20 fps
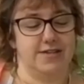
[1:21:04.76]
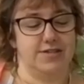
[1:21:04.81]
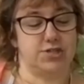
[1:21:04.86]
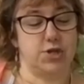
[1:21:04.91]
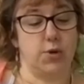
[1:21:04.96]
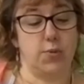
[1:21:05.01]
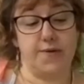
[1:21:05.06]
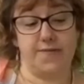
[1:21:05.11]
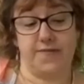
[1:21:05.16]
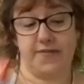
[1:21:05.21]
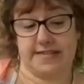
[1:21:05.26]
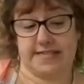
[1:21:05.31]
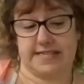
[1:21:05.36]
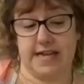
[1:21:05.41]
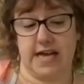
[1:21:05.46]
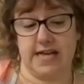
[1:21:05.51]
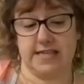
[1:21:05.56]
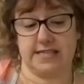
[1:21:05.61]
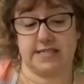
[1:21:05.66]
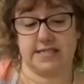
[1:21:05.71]
So if it
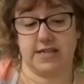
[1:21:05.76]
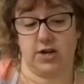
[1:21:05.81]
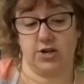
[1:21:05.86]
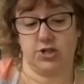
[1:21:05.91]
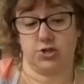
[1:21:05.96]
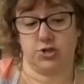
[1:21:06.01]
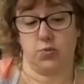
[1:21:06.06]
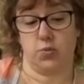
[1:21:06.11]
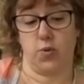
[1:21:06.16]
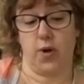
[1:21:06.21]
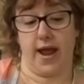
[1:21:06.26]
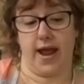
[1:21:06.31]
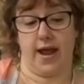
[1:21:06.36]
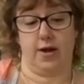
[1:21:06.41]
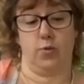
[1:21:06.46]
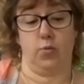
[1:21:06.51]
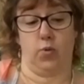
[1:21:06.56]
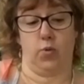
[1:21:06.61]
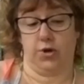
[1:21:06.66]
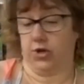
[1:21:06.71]
does start to
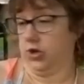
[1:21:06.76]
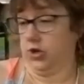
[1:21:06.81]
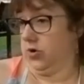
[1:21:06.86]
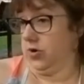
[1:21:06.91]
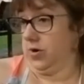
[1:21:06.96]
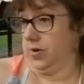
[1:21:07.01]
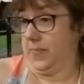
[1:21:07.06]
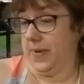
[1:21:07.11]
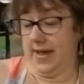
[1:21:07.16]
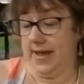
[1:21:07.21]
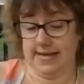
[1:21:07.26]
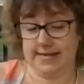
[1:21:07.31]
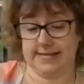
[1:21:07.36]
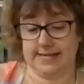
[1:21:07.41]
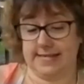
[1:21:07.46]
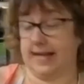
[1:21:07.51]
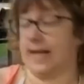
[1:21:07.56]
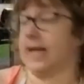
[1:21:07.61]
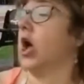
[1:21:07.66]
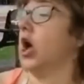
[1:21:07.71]
rain when you're
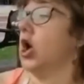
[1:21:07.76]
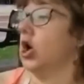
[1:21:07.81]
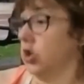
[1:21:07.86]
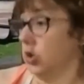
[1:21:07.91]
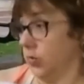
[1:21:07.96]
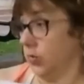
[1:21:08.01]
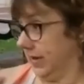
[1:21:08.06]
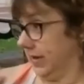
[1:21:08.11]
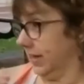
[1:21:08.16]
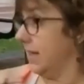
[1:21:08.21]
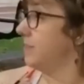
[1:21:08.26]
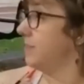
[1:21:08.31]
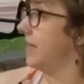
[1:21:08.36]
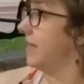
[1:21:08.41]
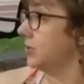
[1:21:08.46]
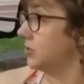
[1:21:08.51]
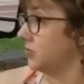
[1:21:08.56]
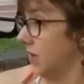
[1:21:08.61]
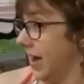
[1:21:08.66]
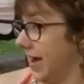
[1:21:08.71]
painting, you want to keep
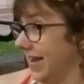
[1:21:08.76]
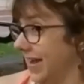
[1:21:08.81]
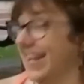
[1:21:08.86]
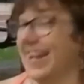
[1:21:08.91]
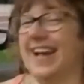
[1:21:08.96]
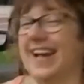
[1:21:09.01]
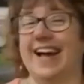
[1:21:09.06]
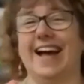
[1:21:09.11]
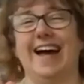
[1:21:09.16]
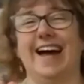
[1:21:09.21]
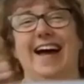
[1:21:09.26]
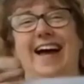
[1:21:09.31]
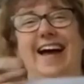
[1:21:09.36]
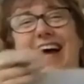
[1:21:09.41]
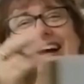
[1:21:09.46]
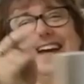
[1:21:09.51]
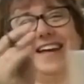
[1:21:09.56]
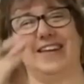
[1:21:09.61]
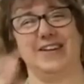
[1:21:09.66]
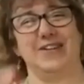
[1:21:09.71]
that dry.
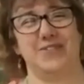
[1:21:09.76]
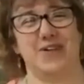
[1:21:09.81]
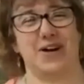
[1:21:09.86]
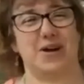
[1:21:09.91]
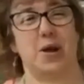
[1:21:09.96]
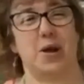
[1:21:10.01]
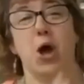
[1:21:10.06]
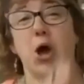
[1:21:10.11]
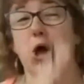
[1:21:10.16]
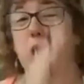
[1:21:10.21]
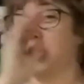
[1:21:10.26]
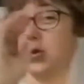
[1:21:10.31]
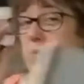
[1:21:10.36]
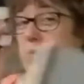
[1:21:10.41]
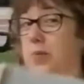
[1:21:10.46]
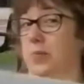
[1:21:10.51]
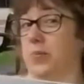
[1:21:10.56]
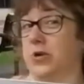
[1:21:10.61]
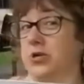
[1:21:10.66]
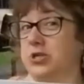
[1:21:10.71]
you want to
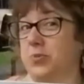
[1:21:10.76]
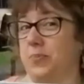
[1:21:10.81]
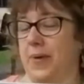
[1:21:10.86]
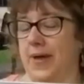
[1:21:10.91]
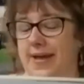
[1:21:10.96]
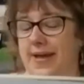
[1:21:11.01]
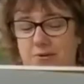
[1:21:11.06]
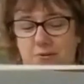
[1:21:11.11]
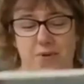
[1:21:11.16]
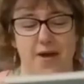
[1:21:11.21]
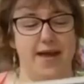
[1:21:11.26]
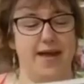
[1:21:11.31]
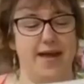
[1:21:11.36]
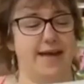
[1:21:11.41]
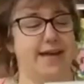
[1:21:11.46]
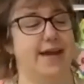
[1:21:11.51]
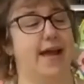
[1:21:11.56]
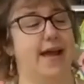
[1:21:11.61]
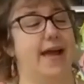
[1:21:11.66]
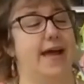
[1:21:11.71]
put your paint
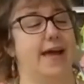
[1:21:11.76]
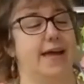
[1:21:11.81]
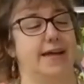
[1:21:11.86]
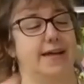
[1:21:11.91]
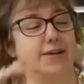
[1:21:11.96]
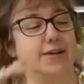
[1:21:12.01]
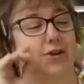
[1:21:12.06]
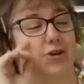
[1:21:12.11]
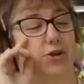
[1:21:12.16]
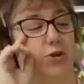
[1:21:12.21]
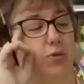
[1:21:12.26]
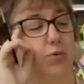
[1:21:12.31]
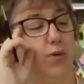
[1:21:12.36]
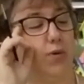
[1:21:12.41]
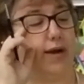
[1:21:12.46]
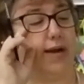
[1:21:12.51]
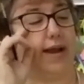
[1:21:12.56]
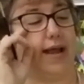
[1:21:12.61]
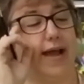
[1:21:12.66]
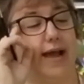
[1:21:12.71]
away and you
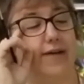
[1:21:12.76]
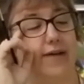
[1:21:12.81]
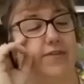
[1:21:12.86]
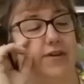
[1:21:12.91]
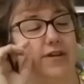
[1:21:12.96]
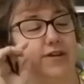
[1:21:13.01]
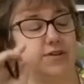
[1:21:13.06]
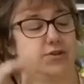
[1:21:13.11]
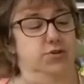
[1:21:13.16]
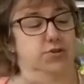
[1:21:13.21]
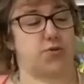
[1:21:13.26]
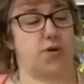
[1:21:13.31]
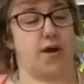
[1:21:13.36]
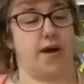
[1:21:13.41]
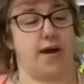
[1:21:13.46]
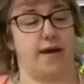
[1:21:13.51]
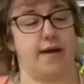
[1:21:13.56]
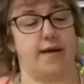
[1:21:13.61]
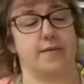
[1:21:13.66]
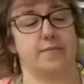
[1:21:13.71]
want to have it
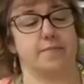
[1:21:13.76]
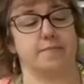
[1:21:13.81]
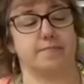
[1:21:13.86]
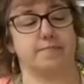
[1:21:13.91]
dry.